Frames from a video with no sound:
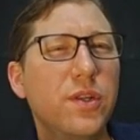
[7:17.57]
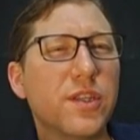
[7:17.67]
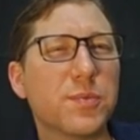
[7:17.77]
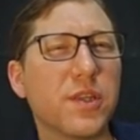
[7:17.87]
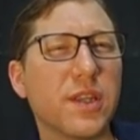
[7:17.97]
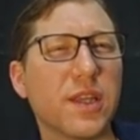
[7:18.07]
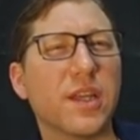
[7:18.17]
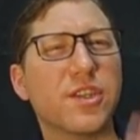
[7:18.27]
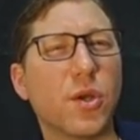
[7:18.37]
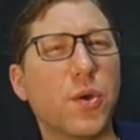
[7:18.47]
is probably like a
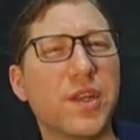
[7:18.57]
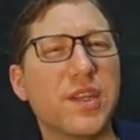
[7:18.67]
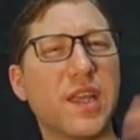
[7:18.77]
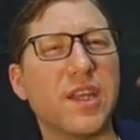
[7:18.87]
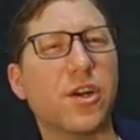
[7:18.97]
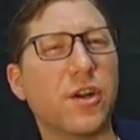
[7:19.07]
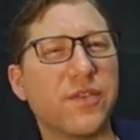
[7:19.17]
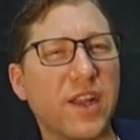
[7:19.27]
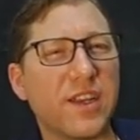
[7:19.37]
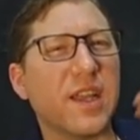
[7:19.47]
token deck, an
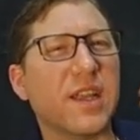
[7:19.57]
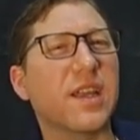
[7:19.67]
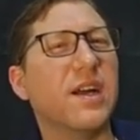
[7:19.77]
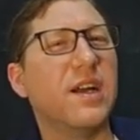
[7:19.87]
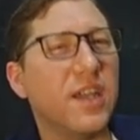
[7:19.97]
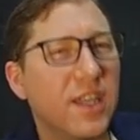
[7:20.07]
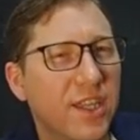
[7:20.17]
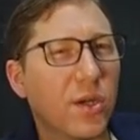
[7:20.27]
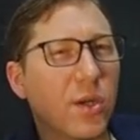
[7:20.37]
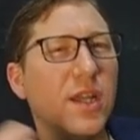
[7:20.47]
artifact deck,
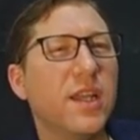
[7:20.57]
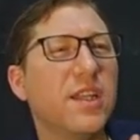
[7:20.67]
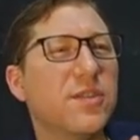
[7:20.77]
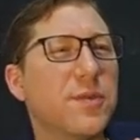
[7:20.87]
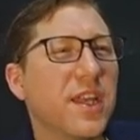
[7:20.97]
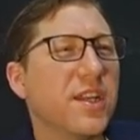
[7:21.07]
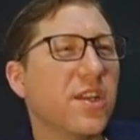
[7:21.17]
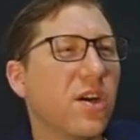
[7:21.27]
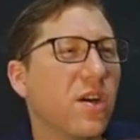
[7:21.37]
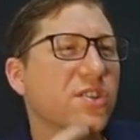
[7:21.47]
is getting
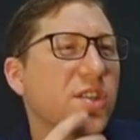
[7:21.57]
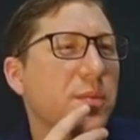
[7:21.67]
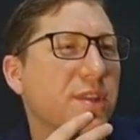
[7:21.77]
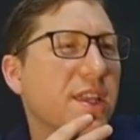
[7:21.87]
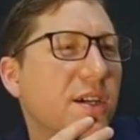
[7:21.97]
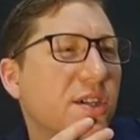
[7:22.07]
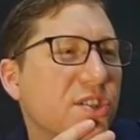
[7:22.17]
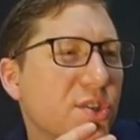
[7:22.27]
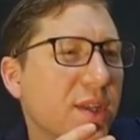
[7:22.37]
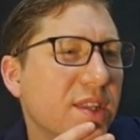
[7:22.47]
called something else.
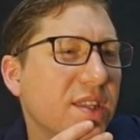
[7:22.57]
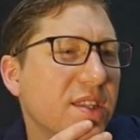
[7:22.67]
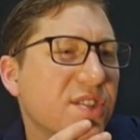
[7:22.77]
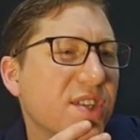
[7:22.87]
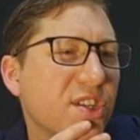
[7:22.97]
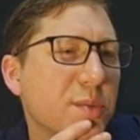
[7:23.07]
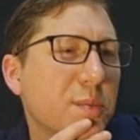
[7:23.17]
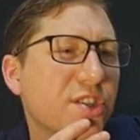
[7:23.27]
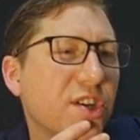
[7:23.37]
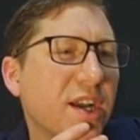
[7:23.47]
So I think this is actually
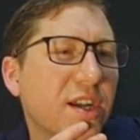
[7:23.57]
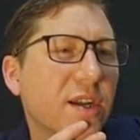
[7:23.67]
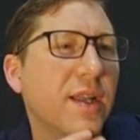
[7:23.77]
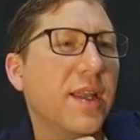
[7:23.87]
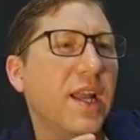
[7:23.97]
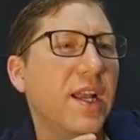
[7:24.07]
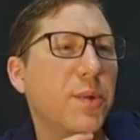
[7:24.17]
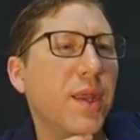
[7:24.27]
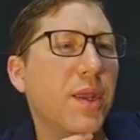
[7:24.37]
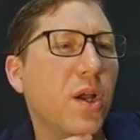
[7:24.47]
much higher.
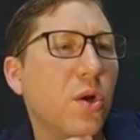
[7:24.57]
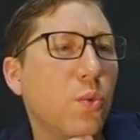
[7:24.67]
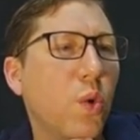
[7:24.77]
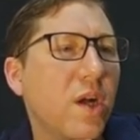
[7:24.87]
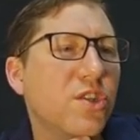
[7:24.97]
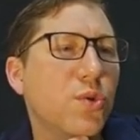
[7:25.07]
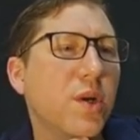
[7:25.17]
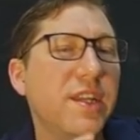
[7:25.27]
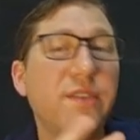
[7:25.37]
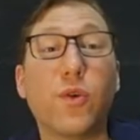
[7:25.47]
Anyway,
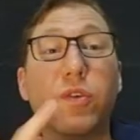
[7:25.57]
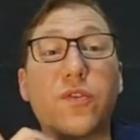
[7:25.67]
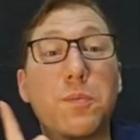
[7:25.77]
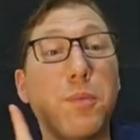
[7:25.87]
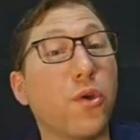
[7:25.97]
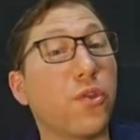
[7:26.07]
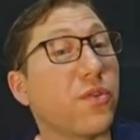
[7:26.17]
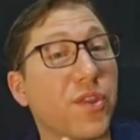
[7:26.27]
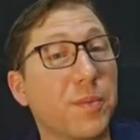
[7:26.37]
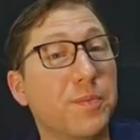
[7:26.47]
124 for both of
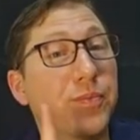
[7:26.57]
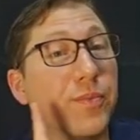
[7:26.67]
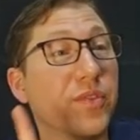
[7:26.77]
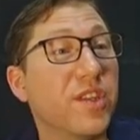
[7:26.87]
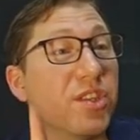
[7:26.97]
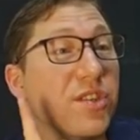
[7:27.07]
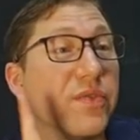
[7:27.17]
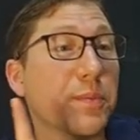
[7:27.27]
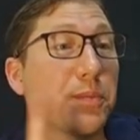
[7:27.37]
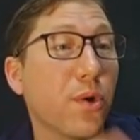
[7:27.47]
them. This is
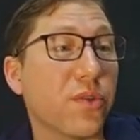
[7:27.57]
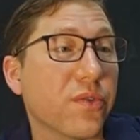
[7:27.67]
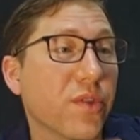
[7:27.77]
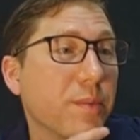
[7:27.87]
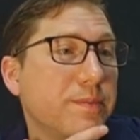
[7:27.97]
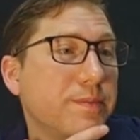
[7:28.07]
for both of them.